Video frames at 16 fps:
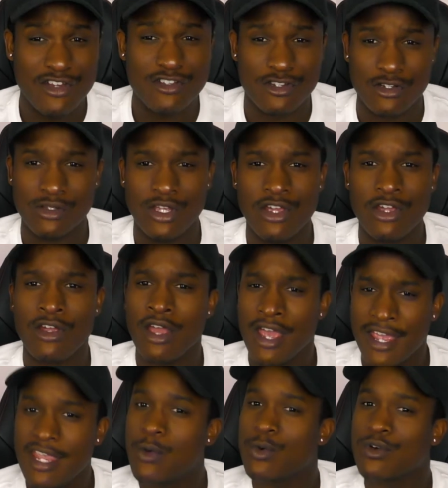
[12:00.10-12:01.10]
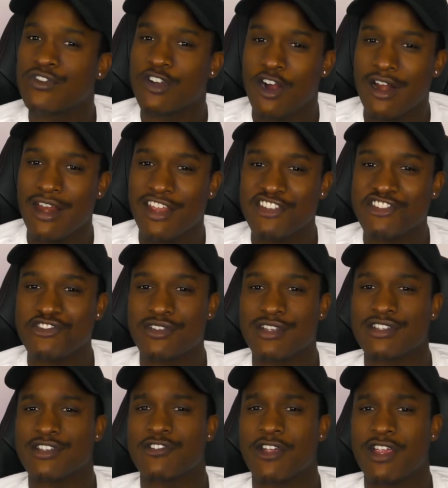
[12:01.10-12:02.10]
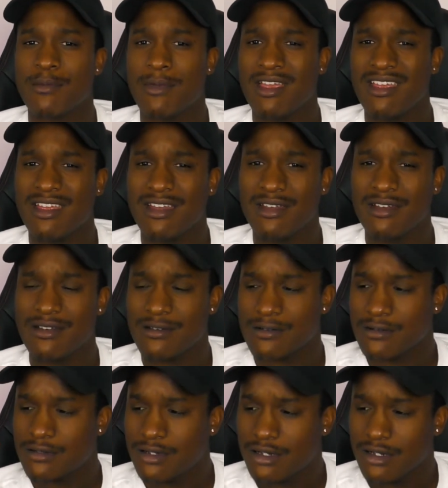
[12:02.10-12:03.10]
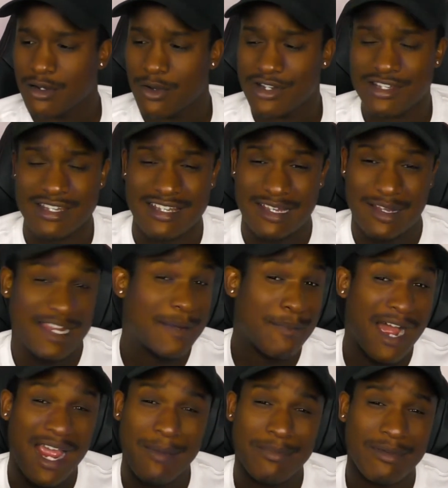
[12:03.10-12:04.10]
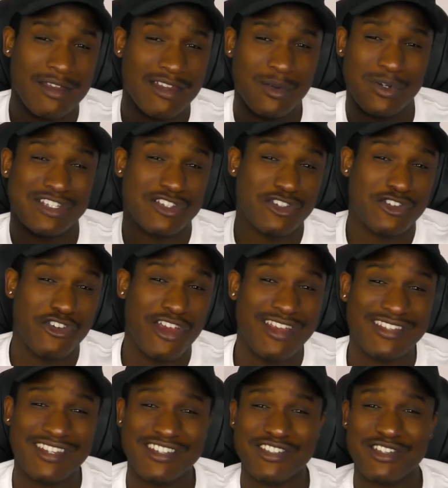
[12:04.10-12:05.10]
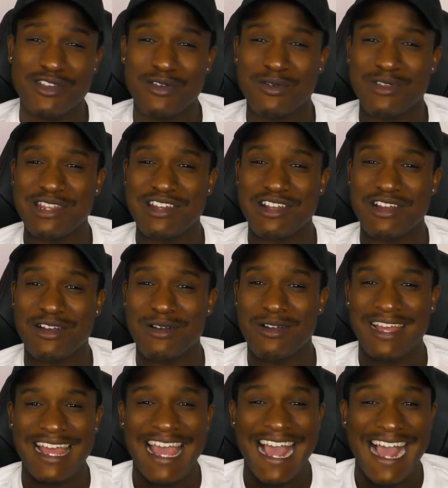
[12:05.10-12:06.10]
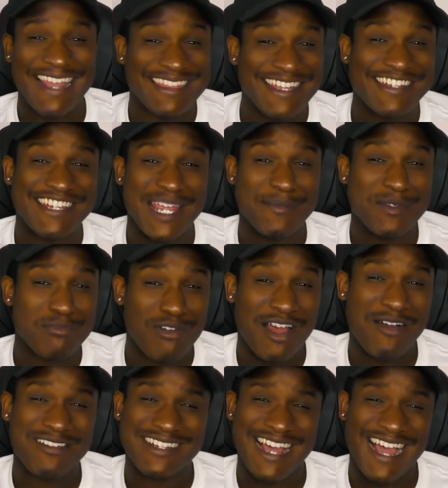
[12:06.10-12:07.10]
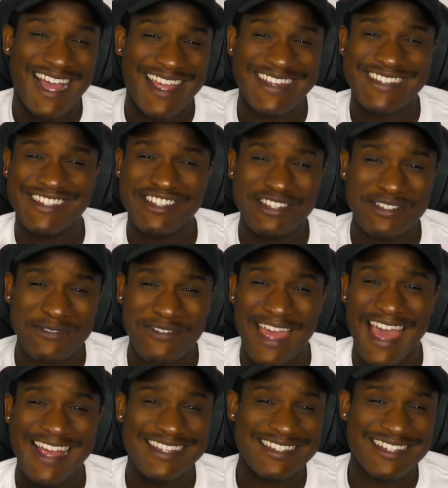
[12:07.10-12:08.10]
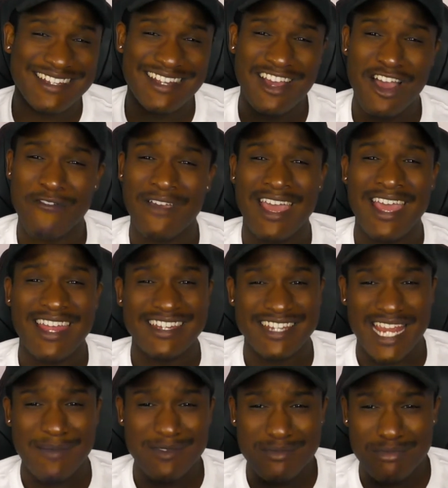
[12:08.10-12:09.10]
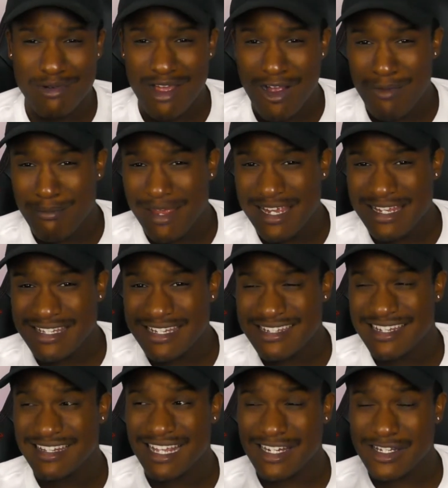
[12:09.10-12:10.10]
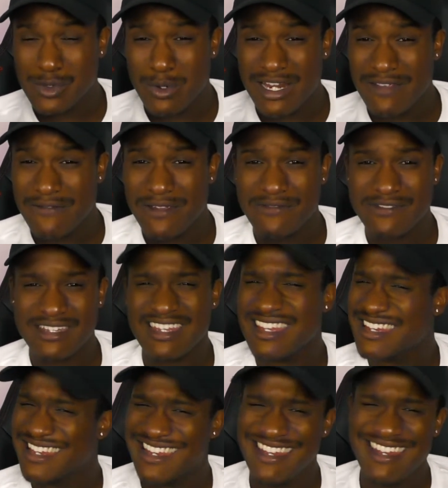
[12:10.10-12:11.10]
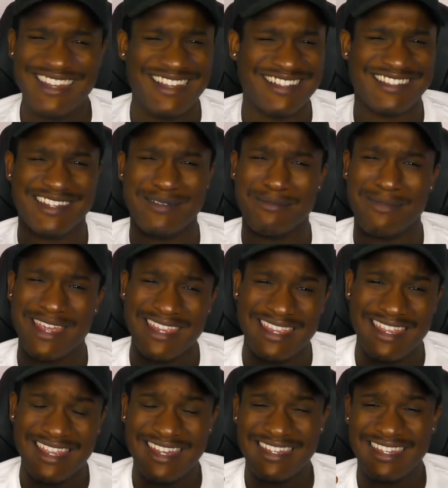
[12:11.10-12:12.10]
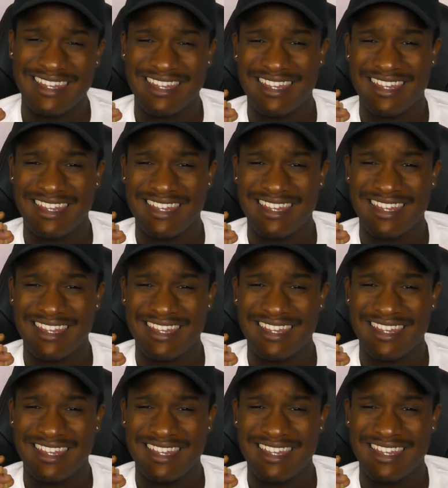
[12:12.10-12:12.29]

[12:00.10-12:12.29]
earlier, he would have gone in history as a great man. Which is, in my opinion, which is crazy too, you know. I think James Brown died just fast enough. James Brown makes it to like 2015. He doesn't make it.